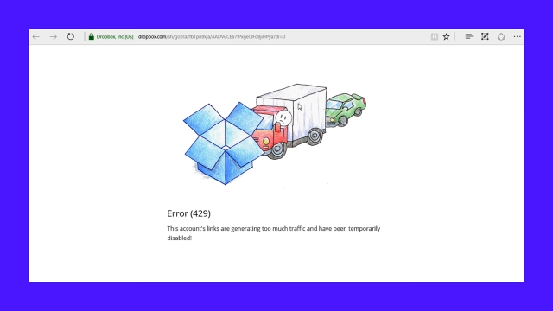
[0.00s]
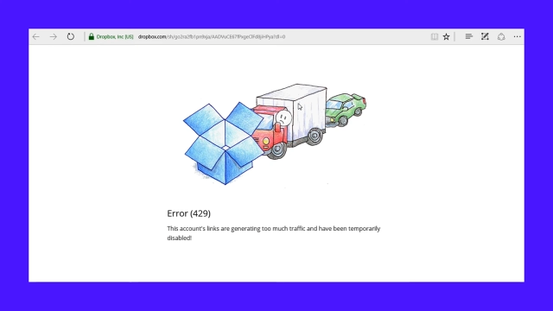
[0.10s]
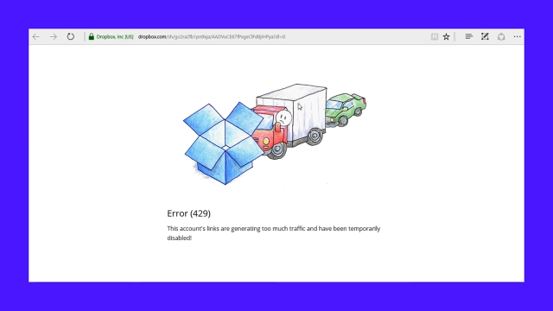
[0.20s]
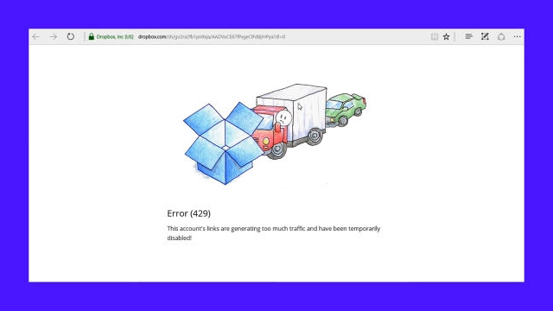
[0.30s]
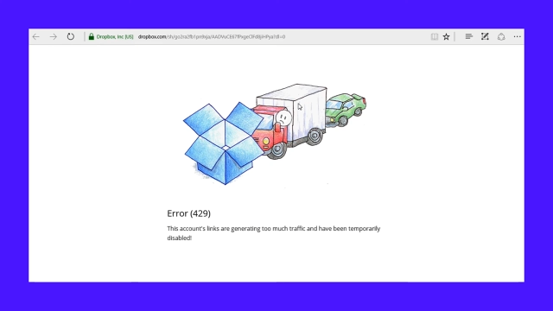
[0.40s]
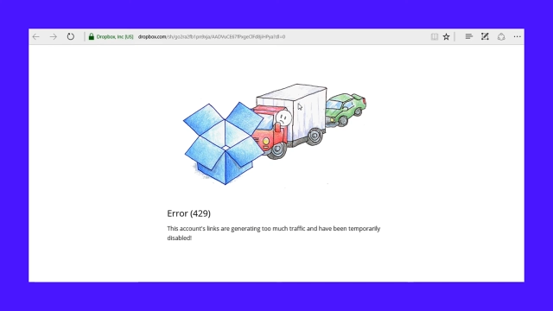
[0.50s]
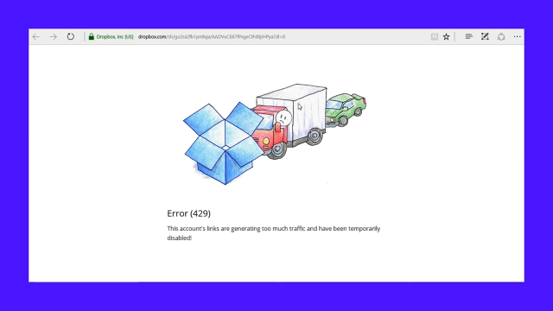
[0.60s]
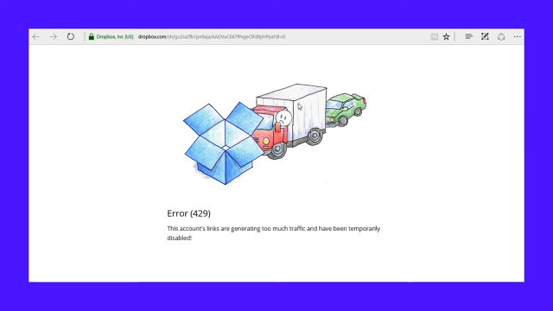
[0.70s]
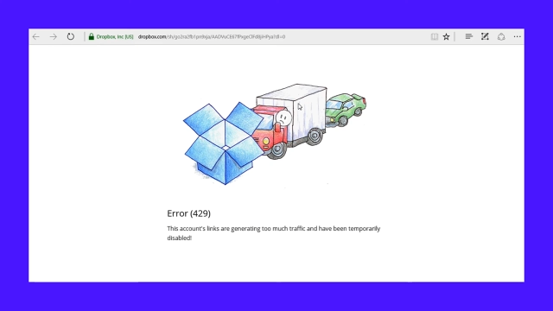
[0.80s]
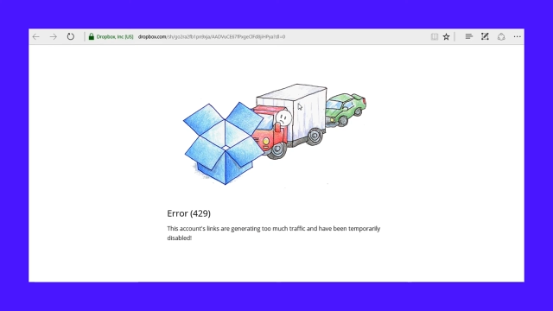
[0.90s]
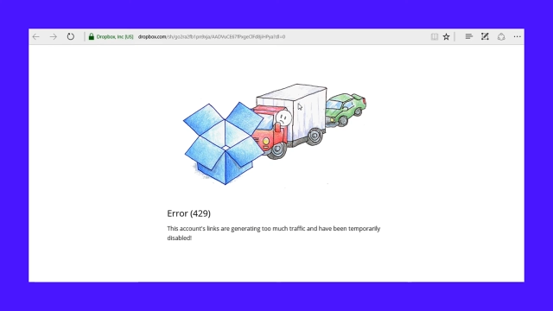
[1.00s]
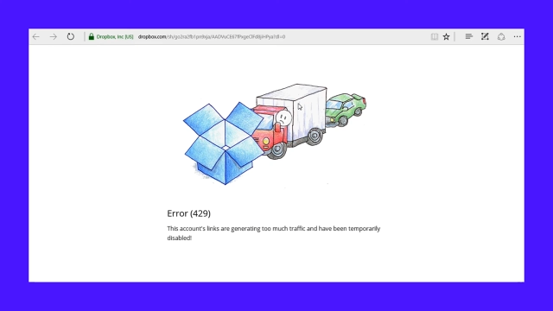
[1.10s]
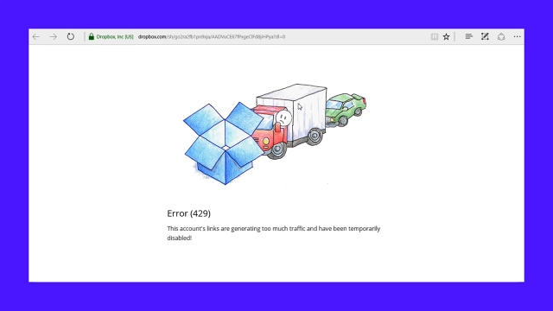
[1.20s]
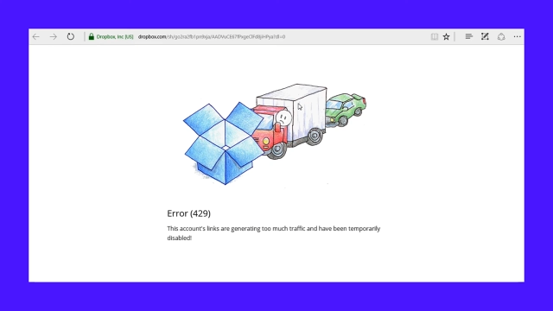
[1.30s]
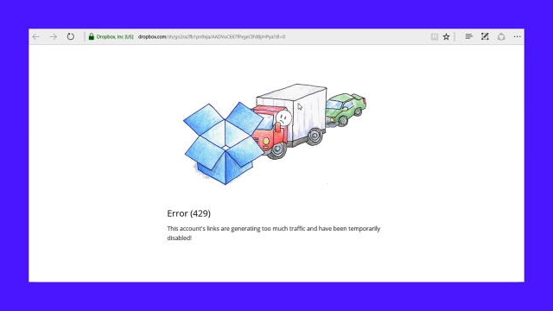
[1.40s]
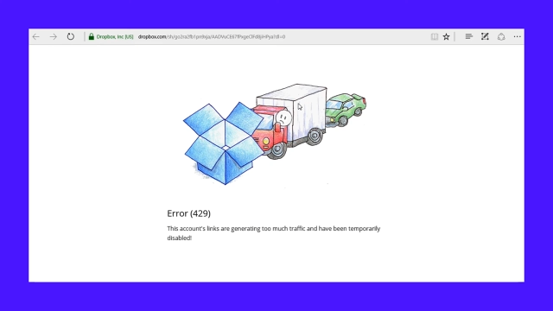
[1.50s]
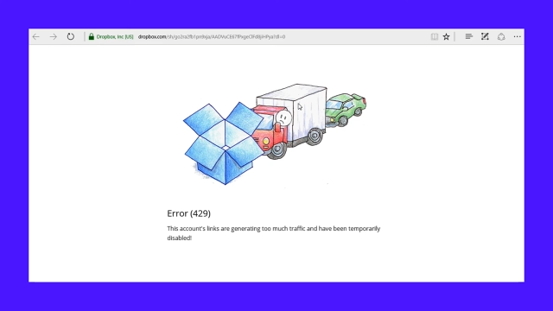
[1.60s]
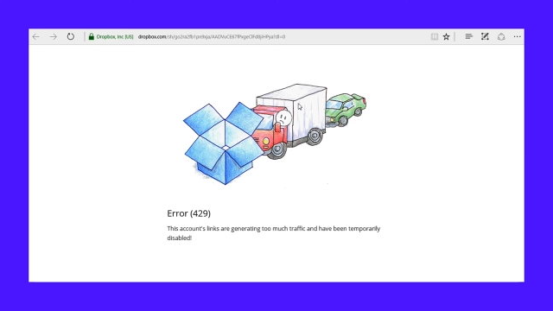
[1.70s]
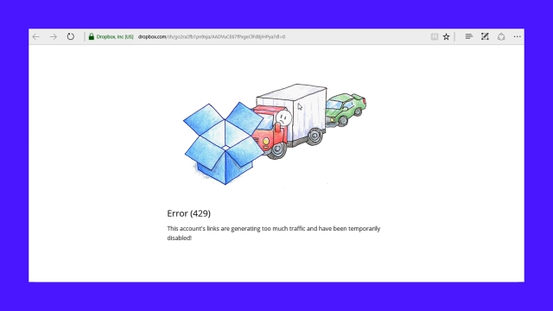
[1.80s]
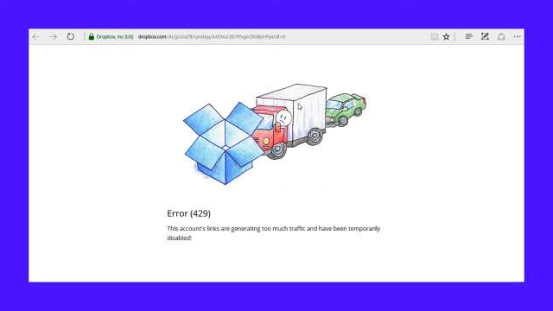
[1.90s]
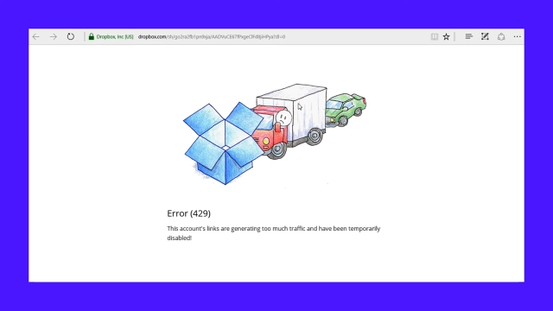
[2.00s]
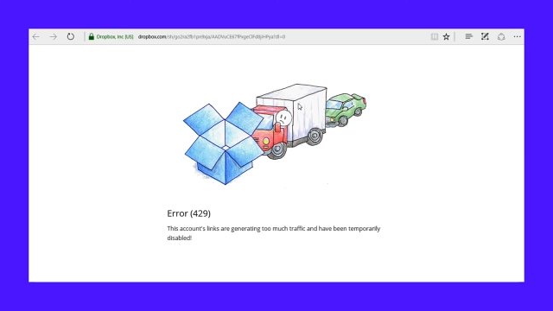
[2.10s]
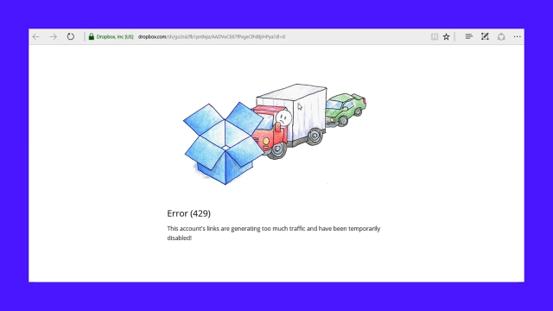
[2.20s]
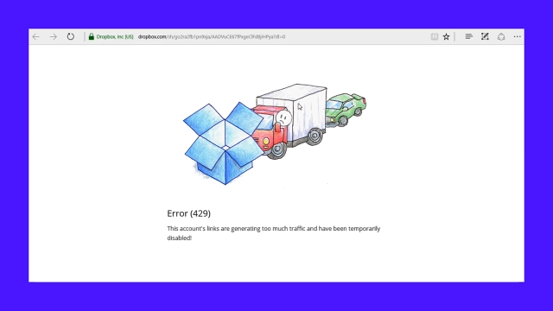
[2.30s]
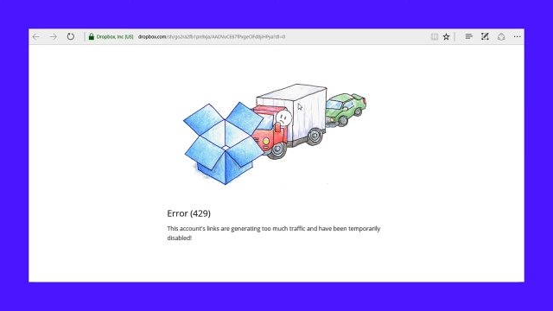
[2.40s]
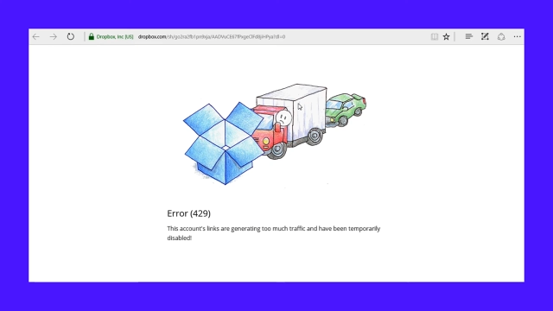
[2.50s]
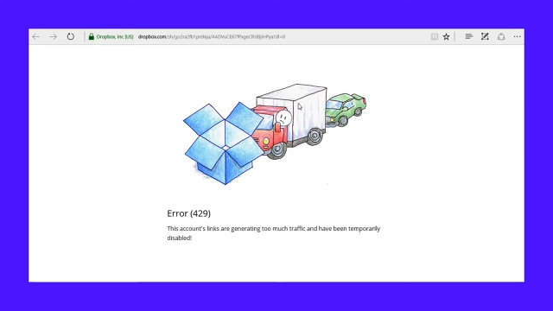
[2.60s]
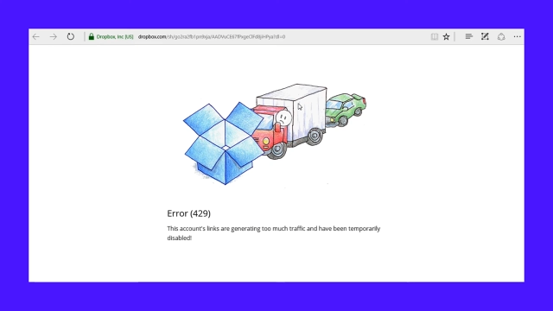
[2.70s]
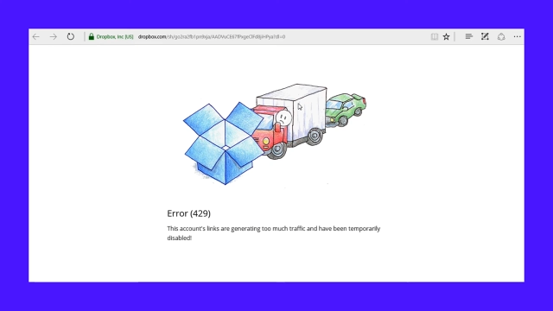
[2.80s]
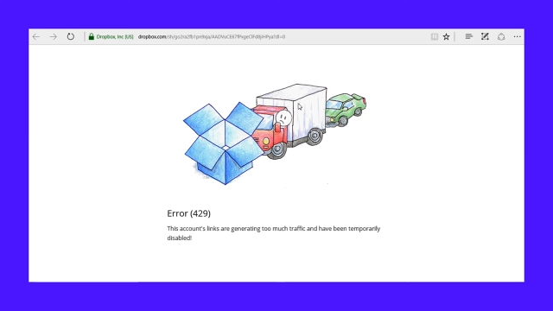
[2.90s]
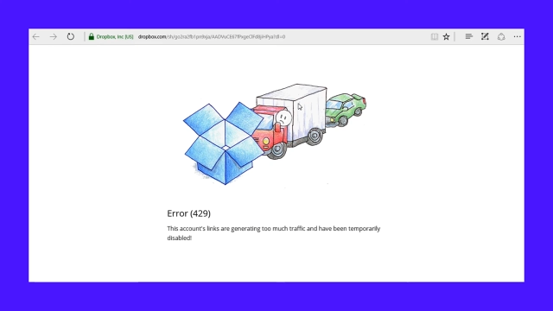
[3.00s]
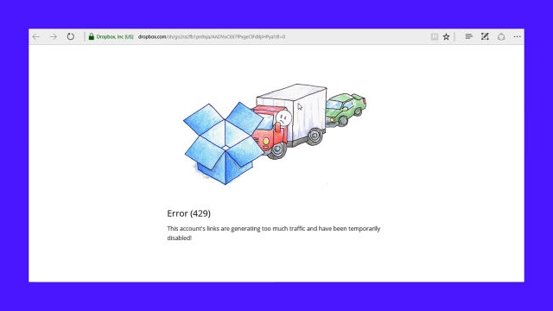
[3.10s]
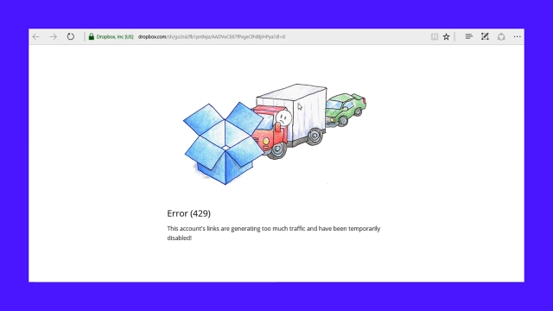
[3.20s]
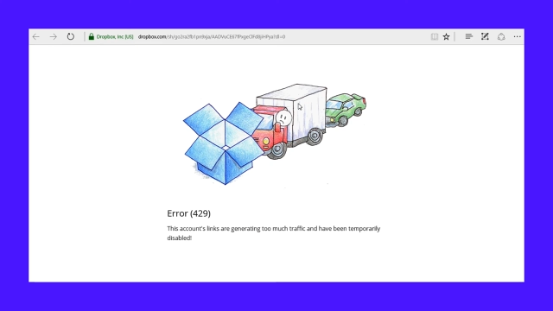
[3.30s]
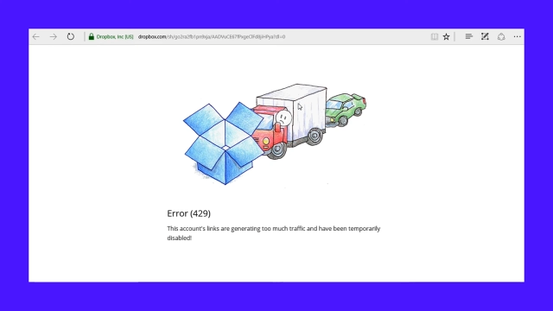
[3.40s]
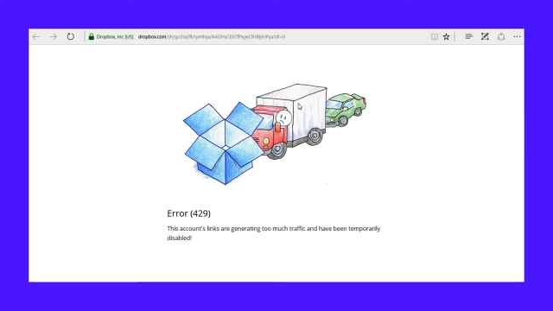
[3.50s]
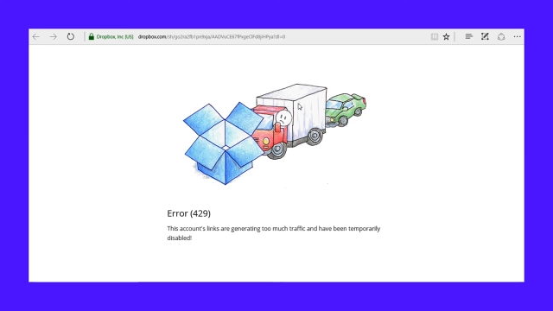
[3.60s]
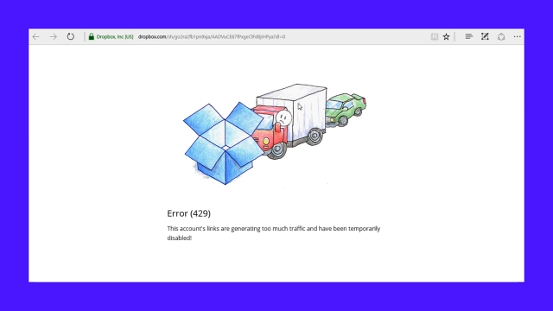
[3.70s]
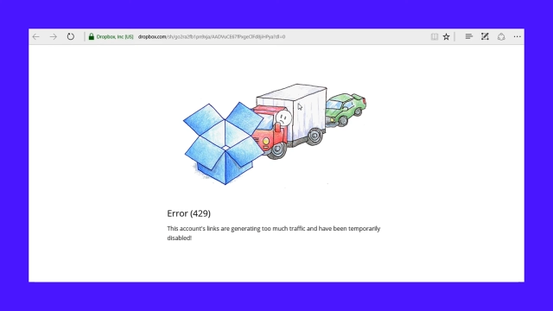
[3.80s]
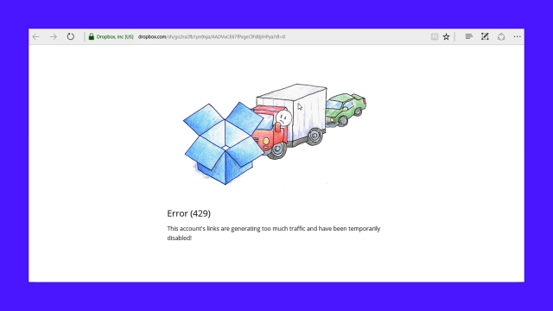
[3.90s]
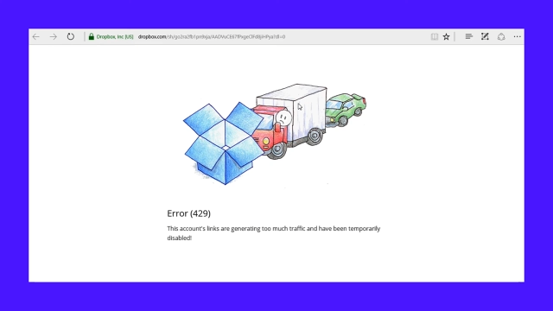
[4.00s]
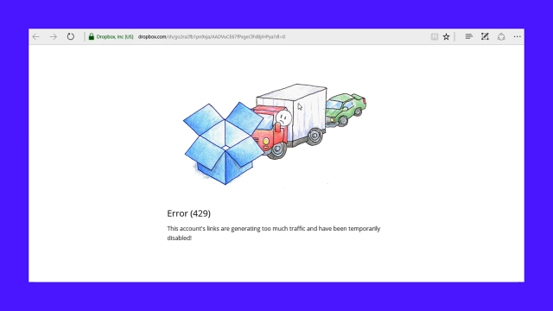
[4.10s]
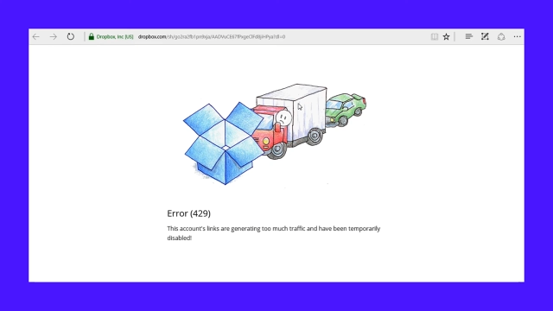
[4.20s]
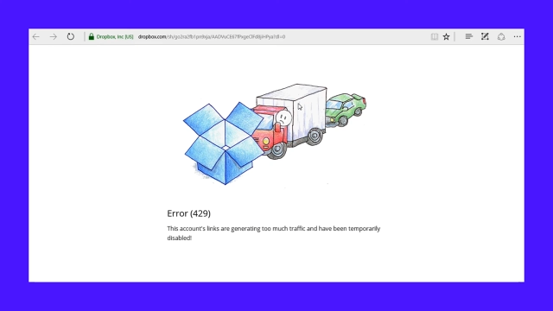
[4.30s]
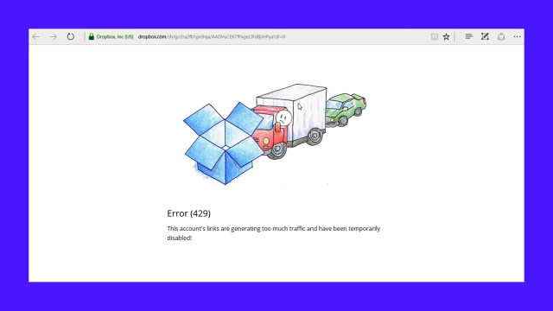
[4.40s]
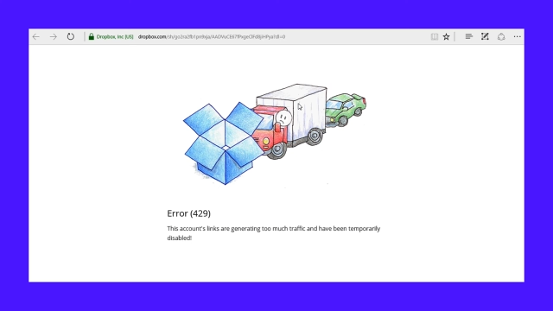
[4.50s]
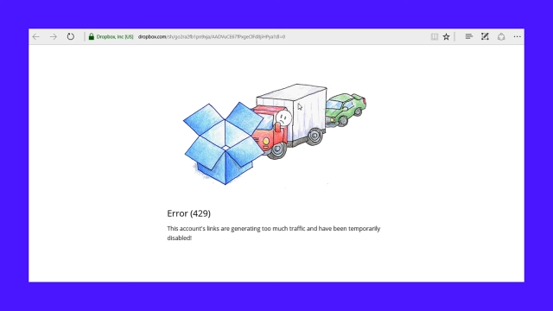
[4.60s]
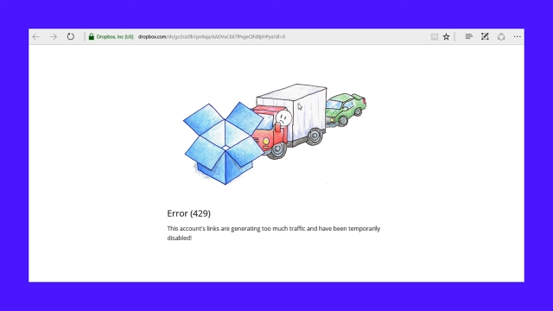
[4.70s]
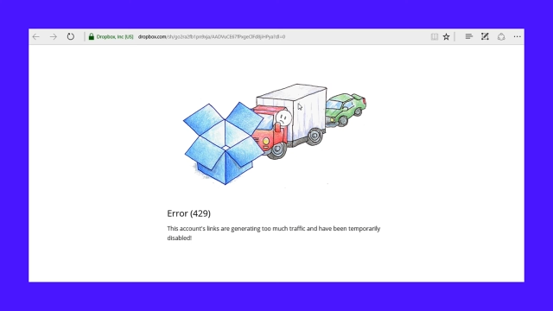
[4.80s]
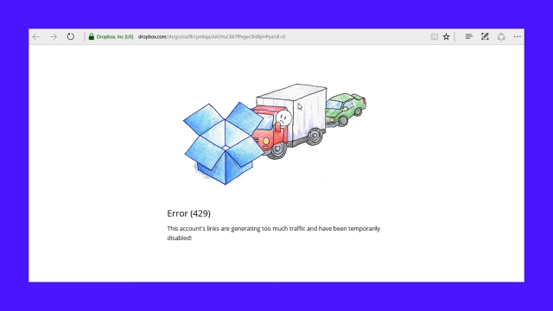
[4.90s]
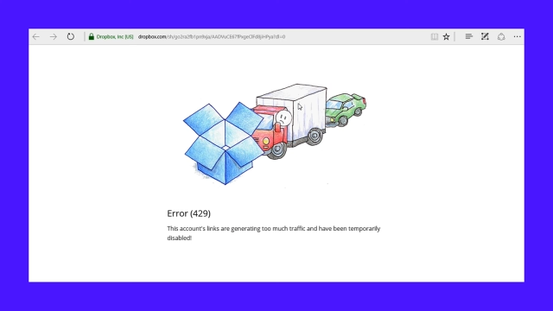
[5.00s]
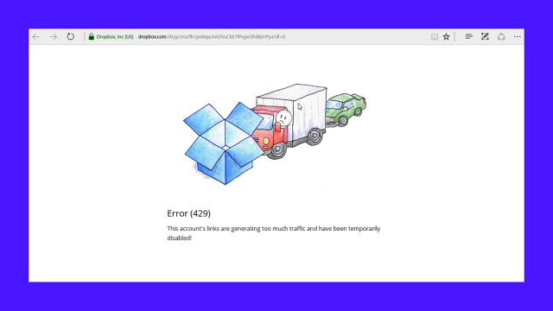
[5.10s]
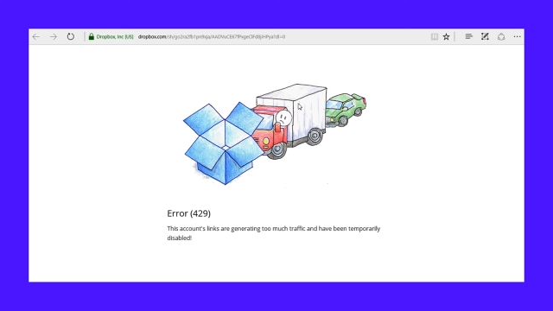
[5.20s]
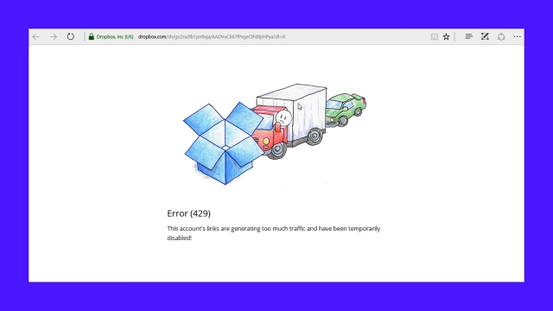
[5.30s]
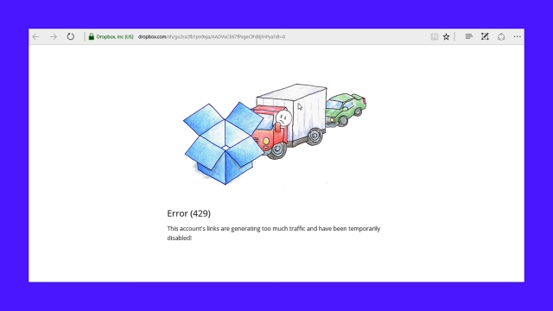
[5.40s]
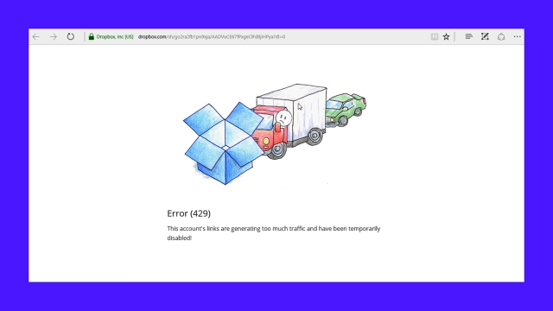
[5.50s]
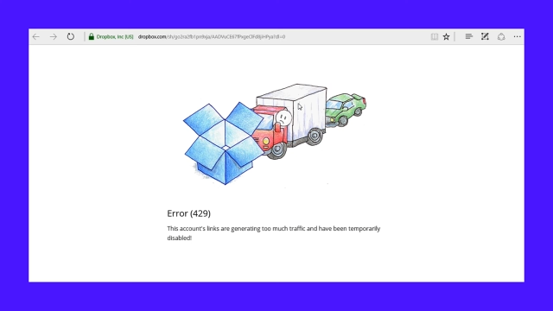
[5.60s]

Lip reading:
[unreadable: no face in view]